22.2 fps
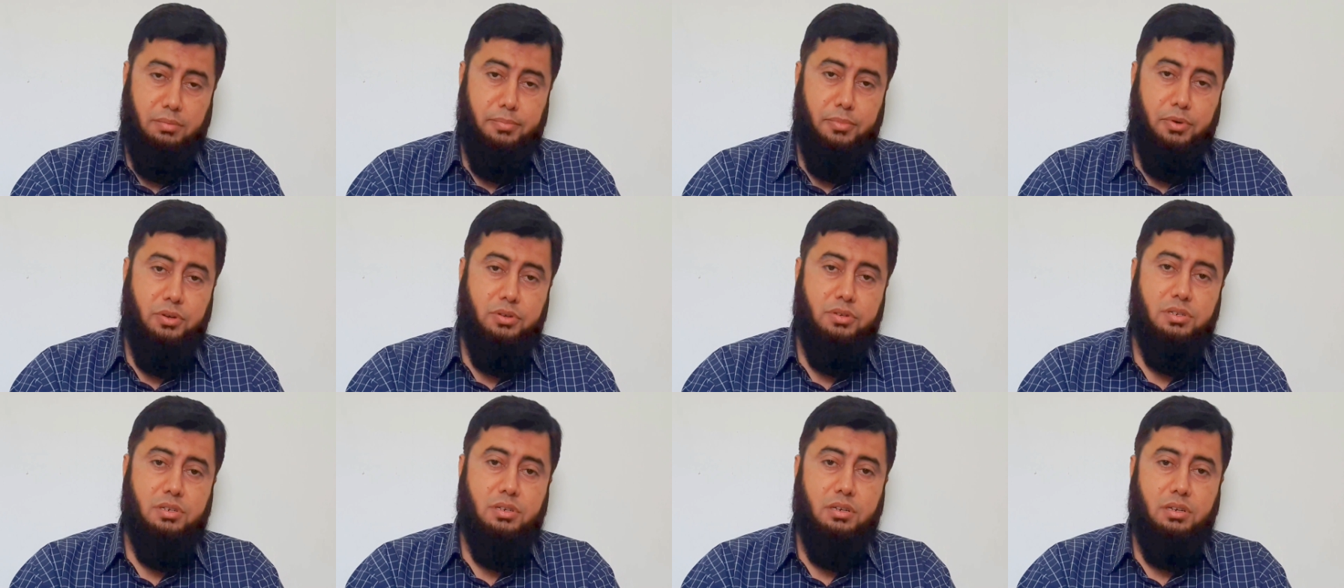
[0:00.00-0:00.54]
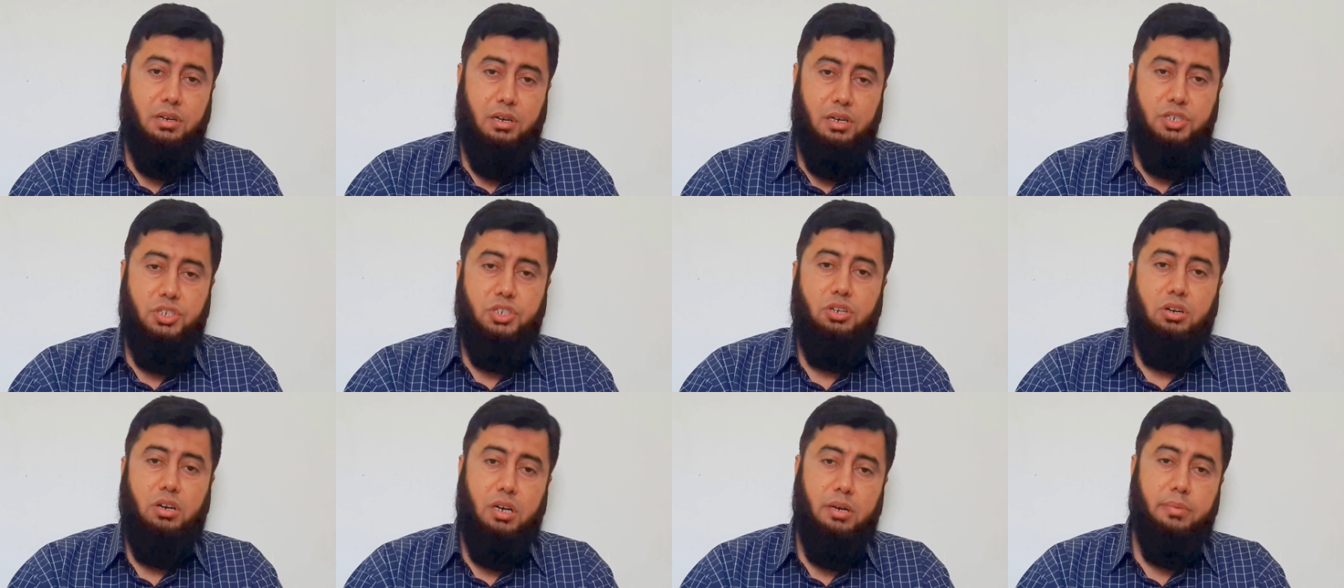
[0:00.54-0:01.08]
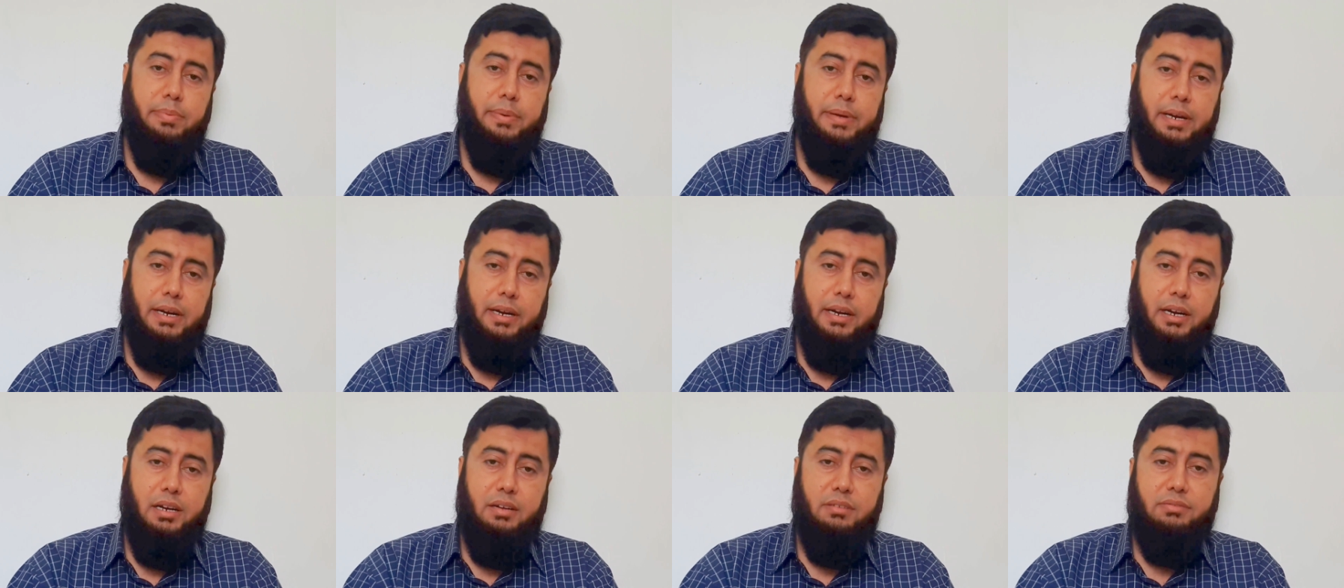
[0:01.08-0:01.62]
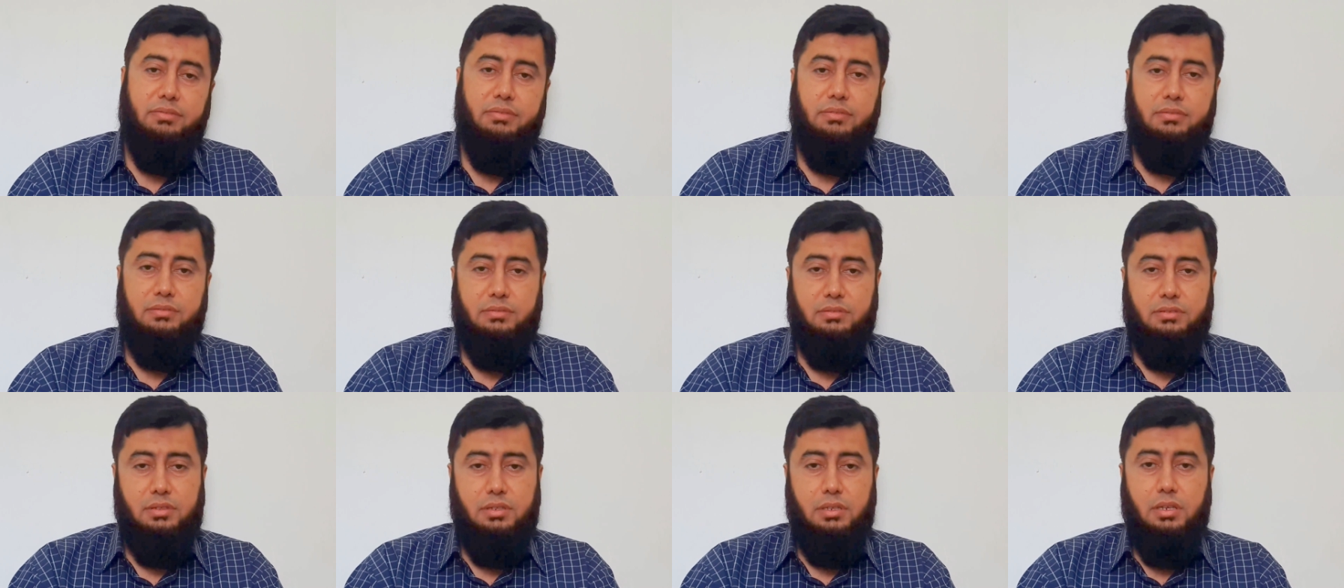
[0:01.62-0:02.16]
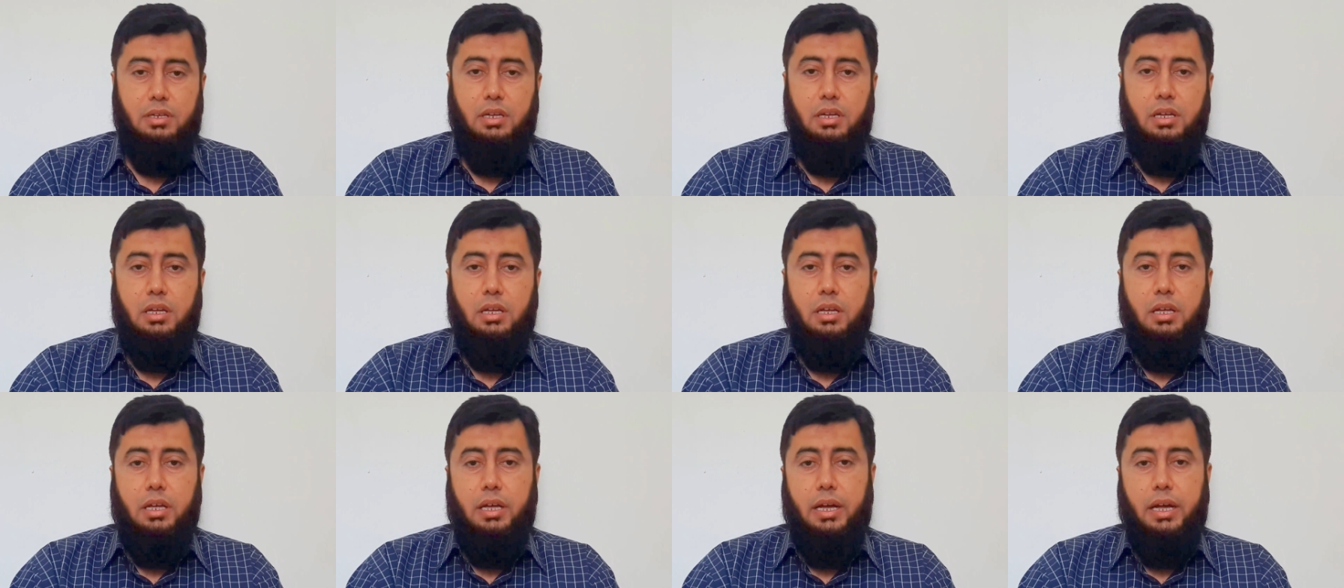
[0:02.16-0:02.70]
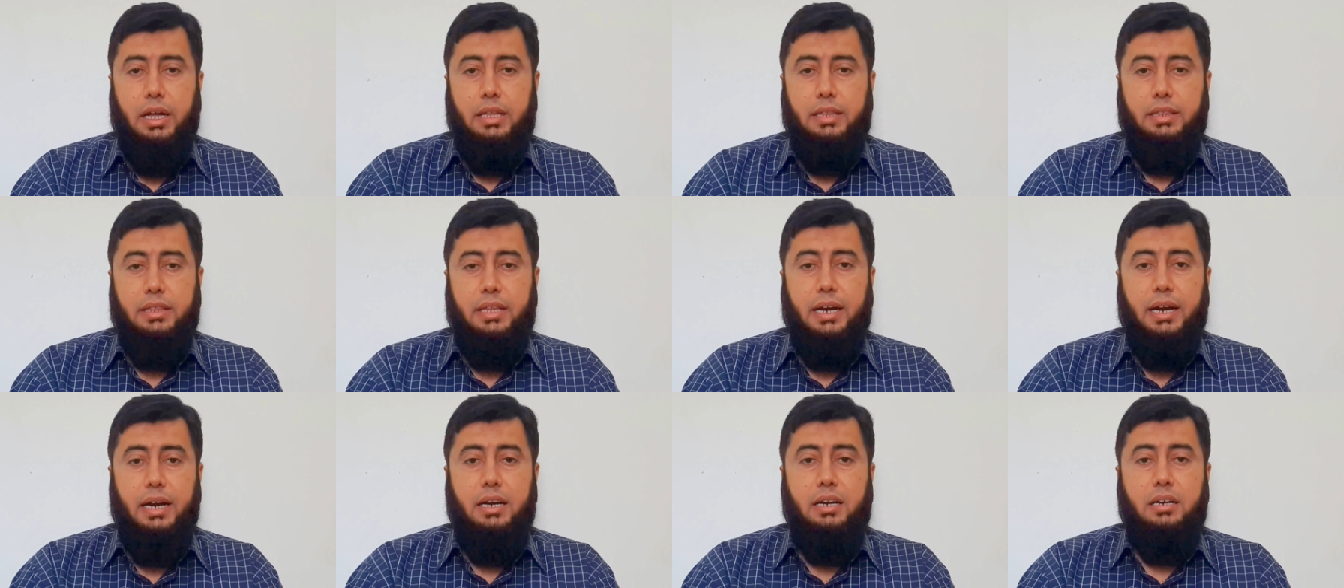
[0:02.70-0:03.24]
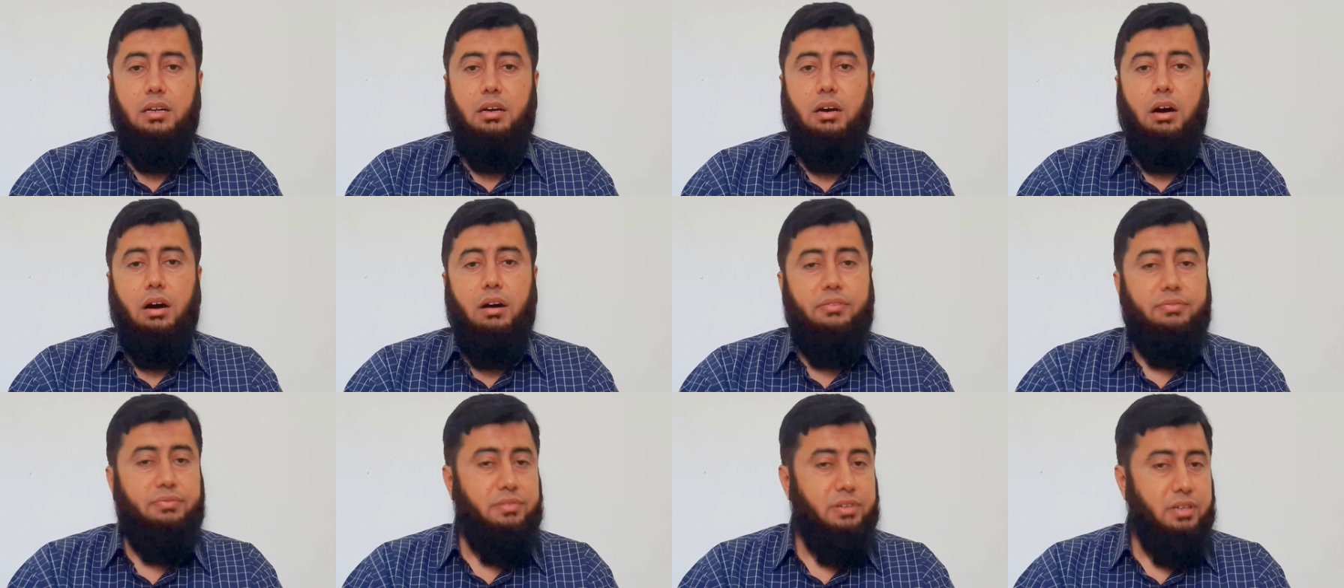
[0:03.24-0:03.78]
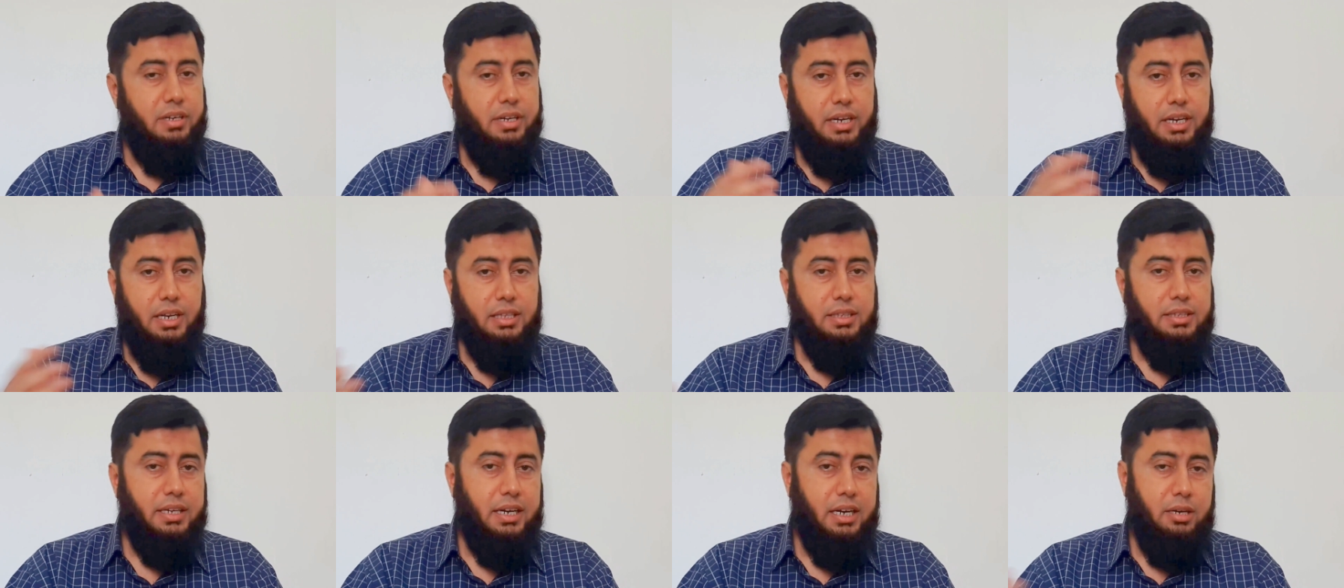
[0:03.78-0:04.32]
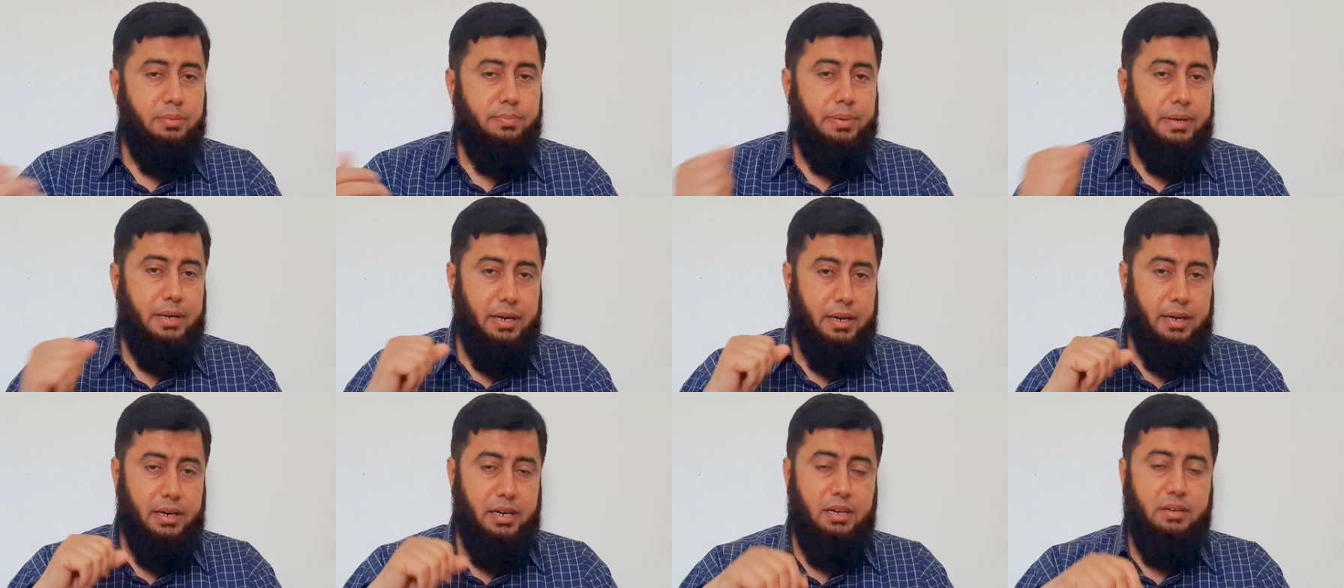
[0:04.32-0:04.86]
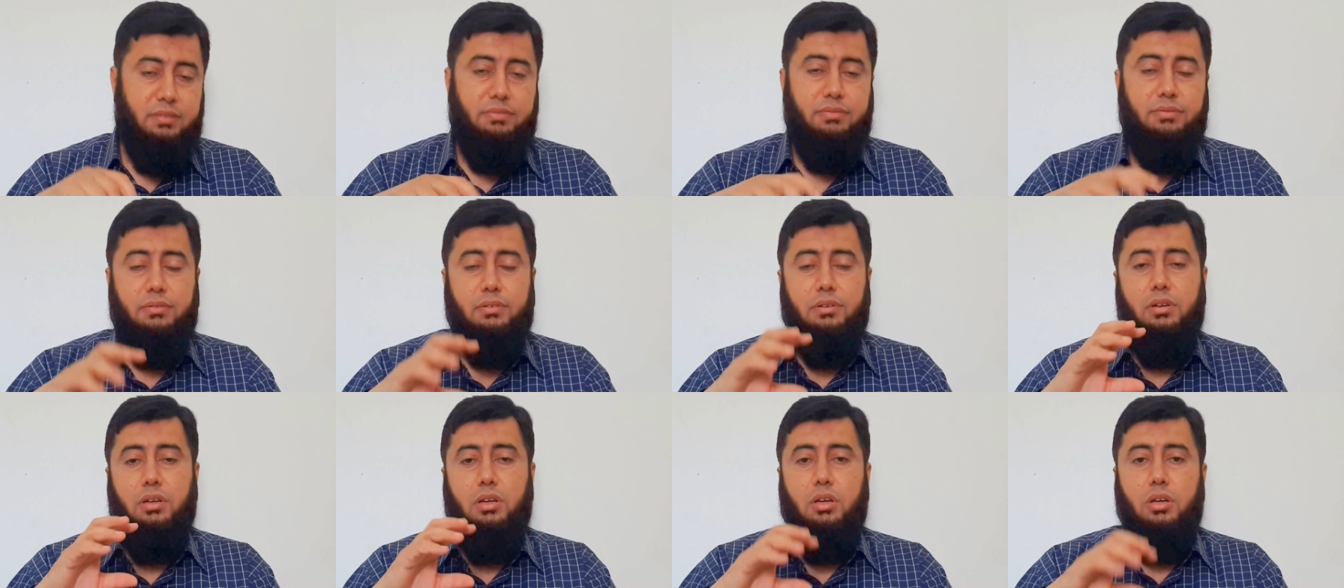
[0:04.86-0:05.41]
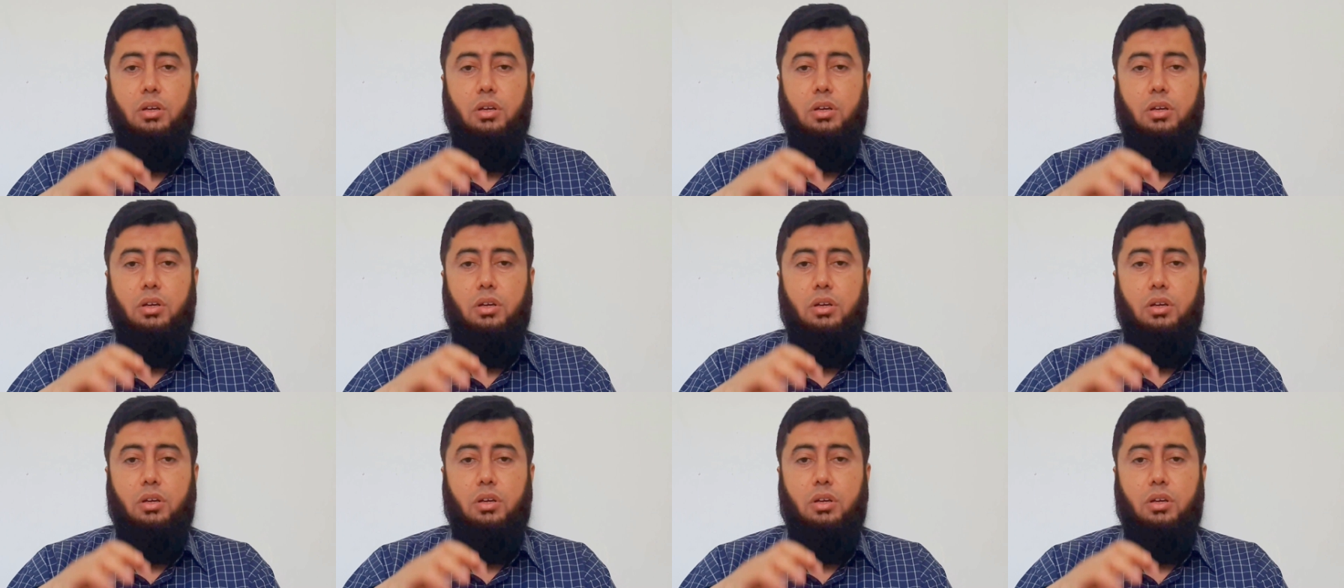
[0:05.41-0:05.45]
almost, a short paragraph, and that after reading that paragraph,